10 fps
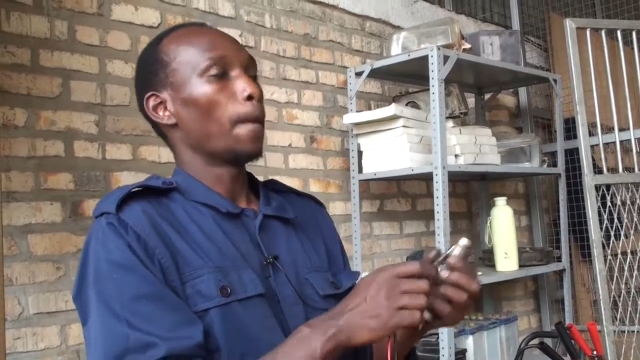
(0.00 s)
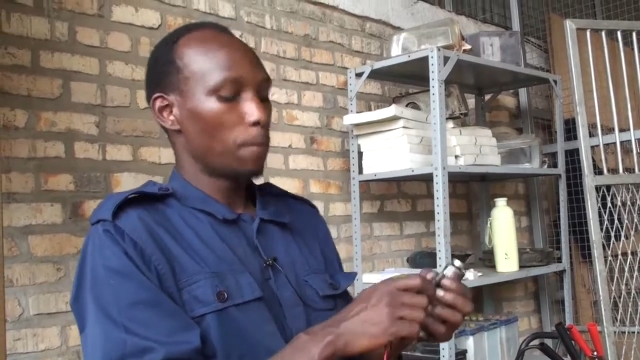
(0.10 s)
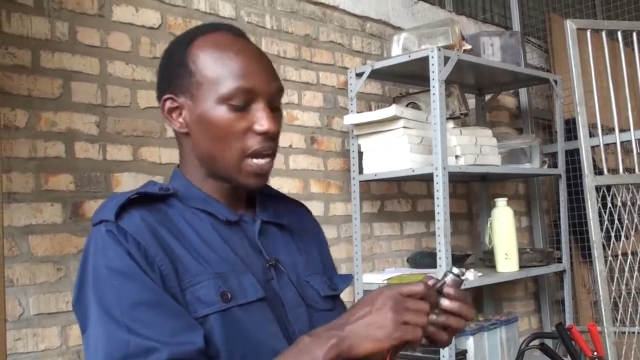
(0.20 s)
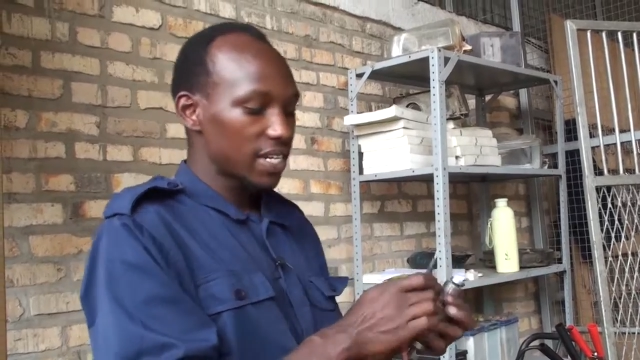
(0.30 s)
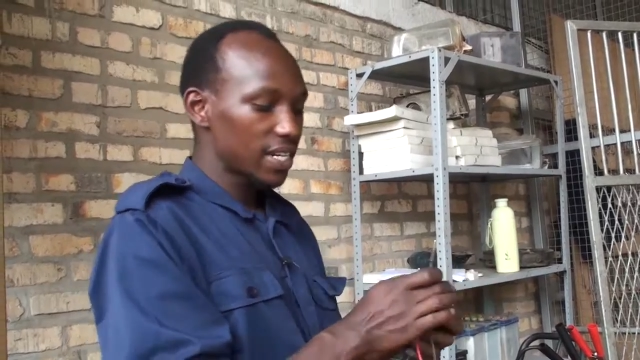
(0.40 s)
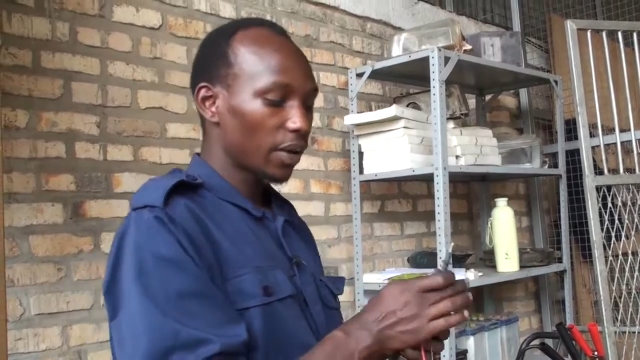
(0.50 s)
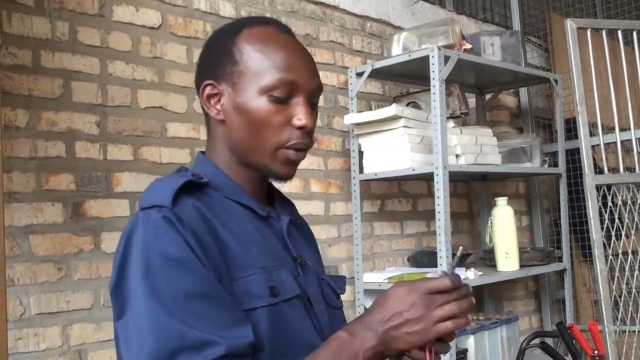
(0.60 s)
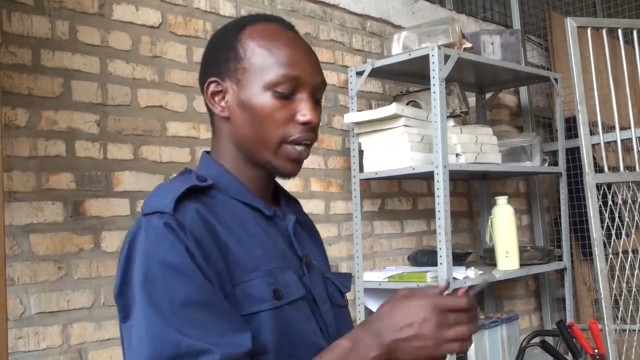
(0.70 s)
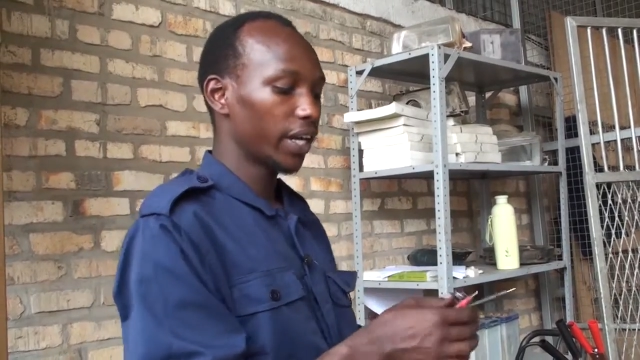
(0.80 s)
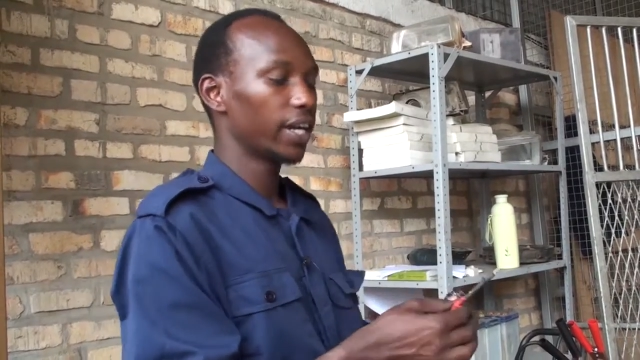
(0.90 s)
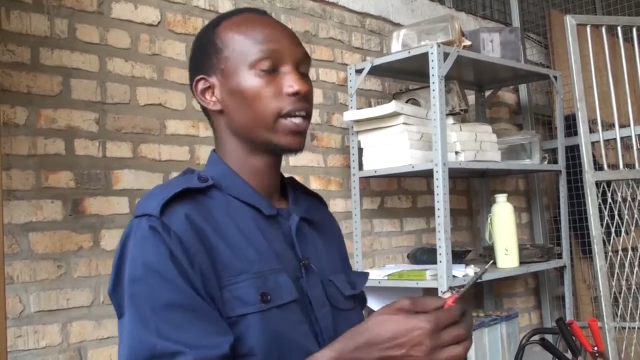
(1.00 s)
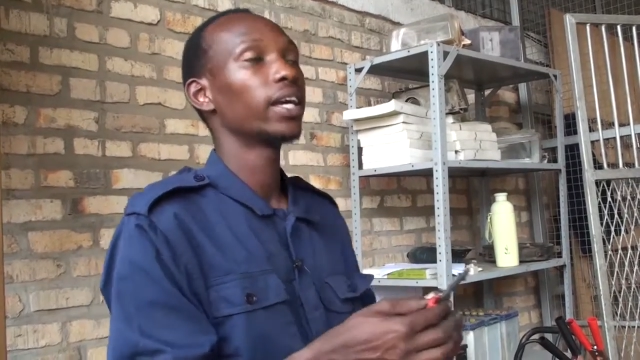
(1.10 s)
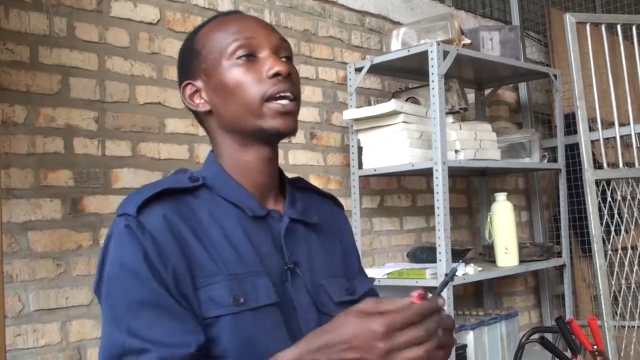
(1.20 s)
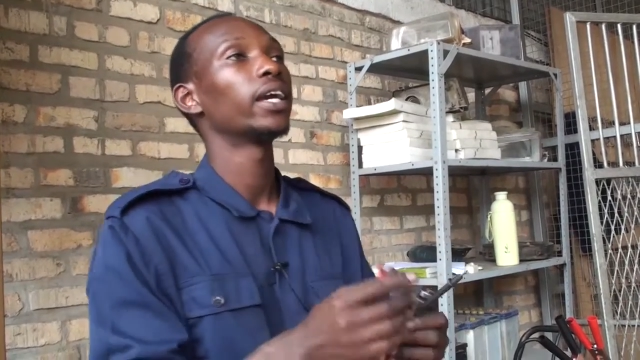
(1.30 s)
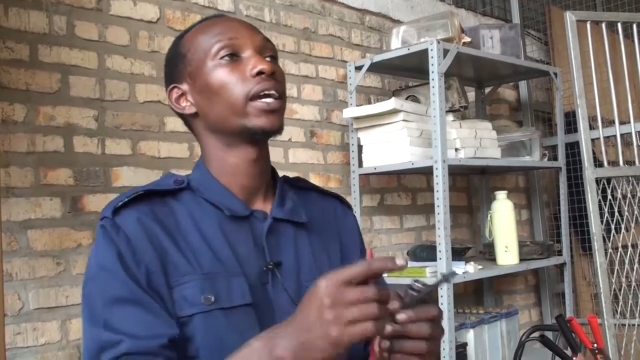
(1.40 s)

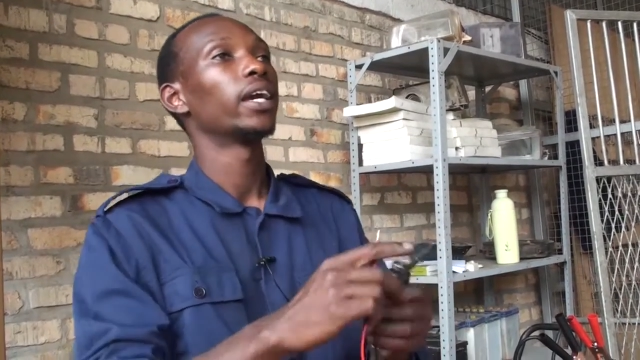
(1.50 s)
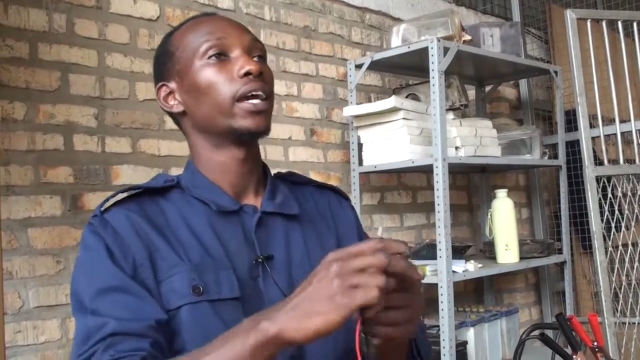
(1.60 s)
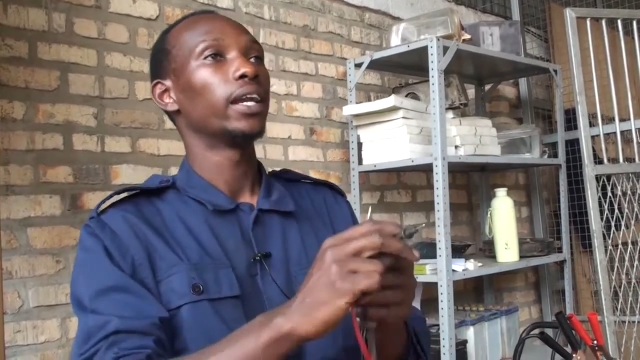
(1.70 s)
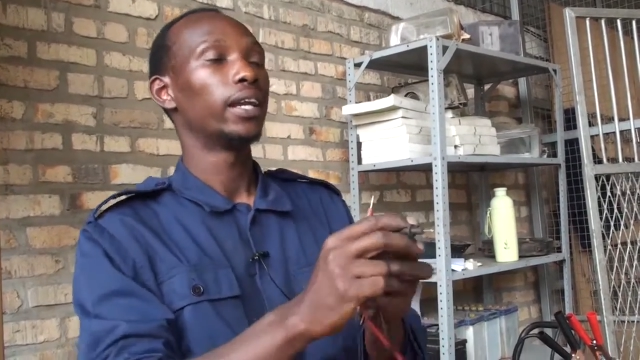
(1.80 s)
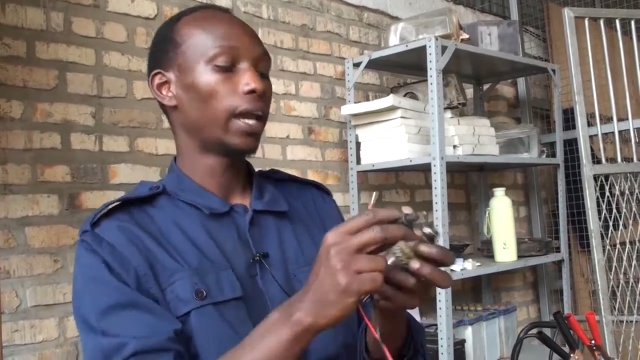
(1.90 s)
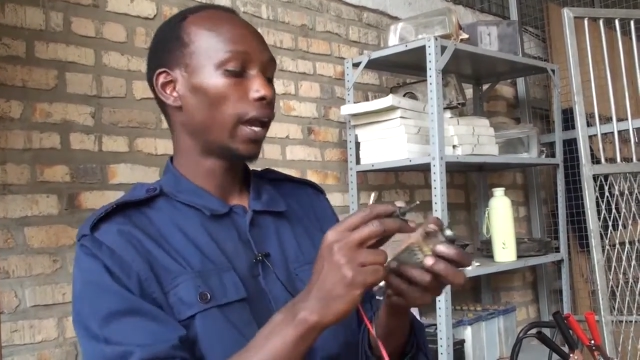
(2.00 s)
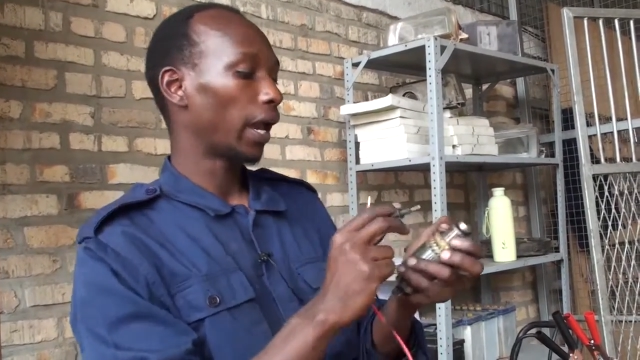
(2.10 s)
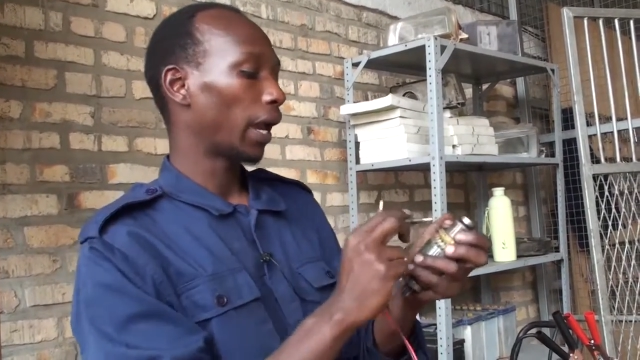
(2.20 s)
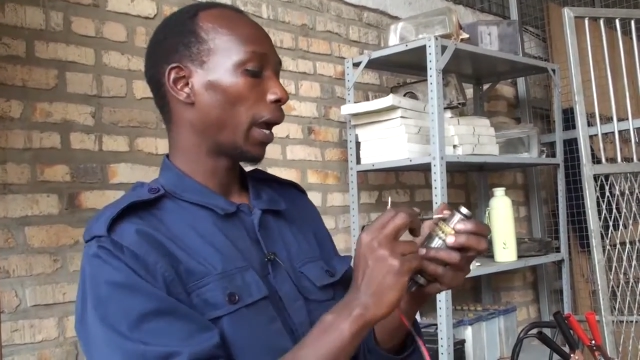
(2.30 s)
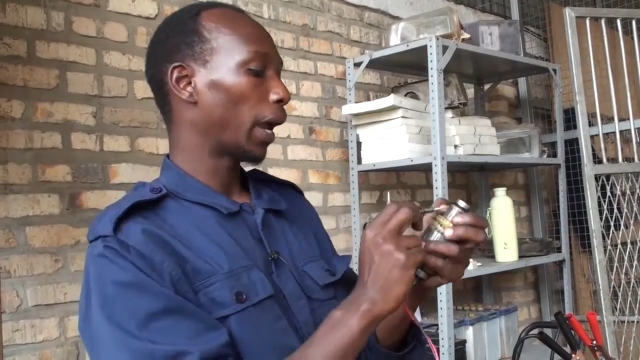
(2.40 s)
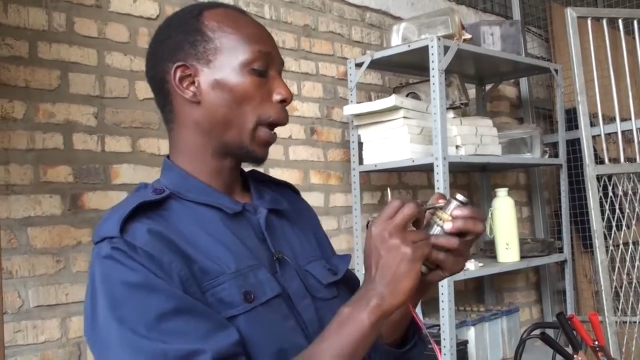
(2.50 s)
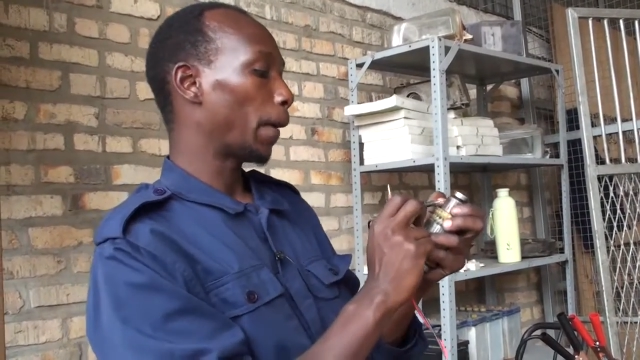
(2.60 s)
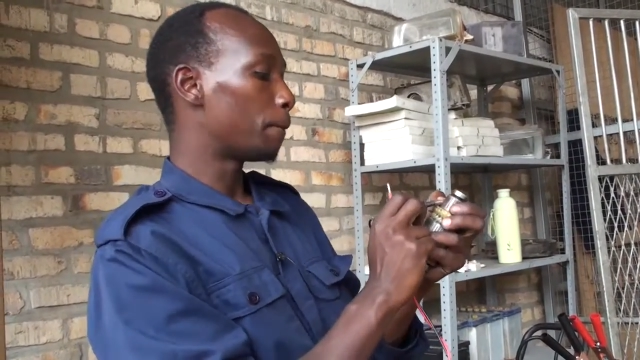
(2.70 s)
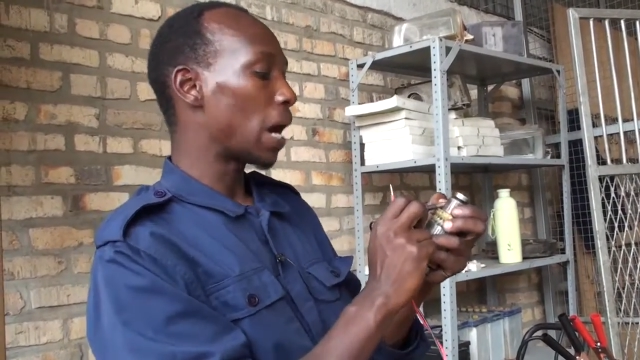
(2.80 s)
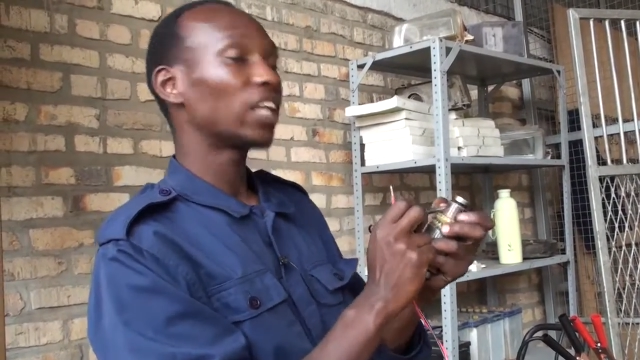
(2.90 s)
measuring the
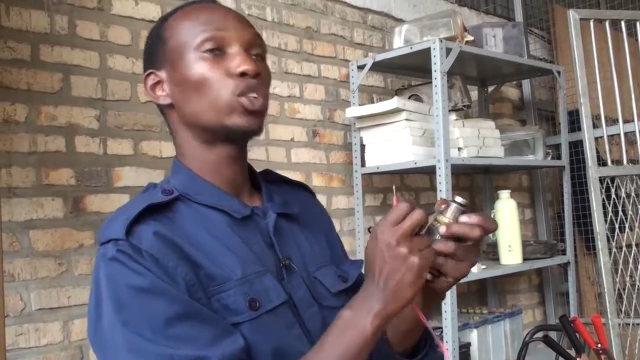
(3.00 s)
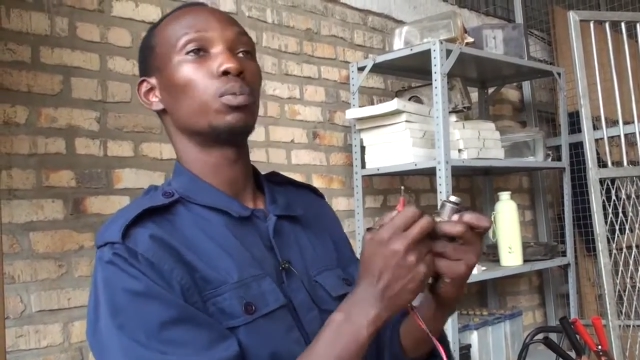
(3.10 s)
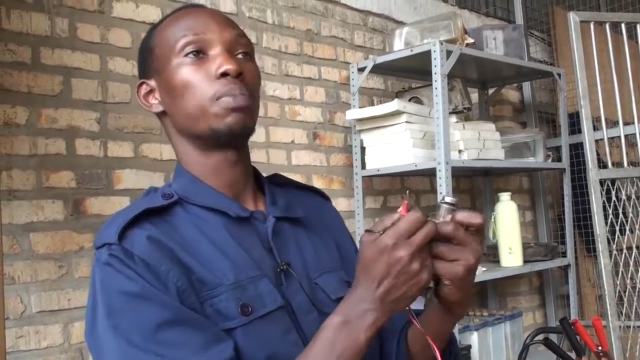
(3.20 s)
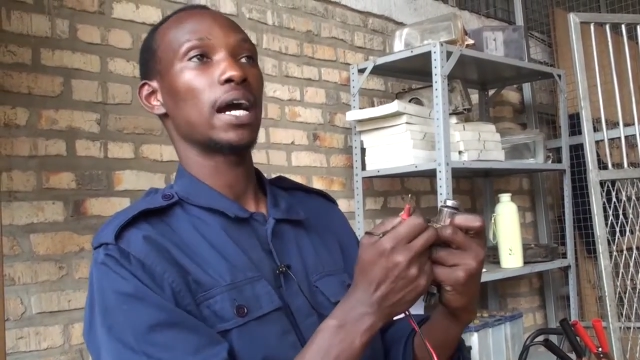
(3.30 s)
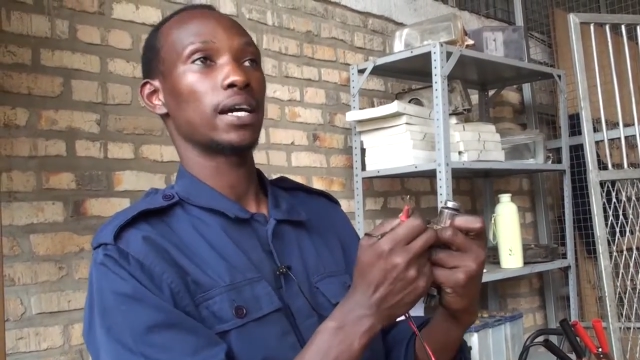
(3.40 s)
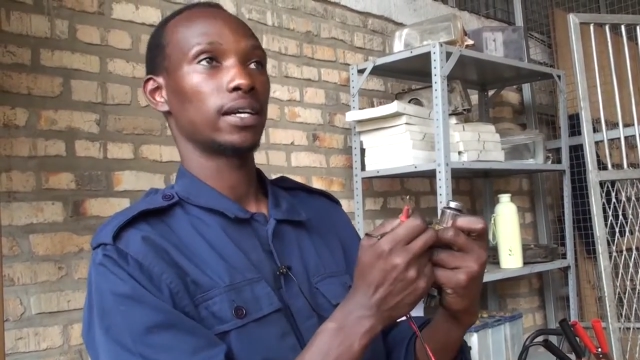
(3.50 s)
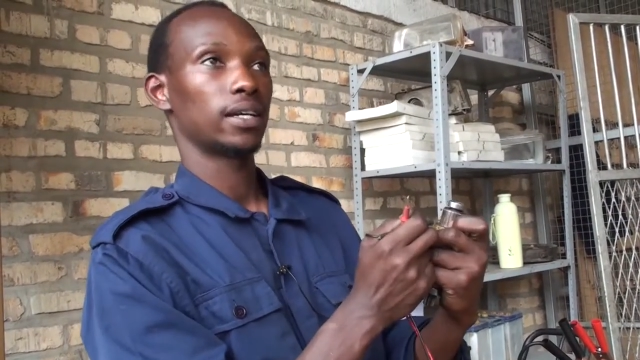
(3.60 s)
bar to bar.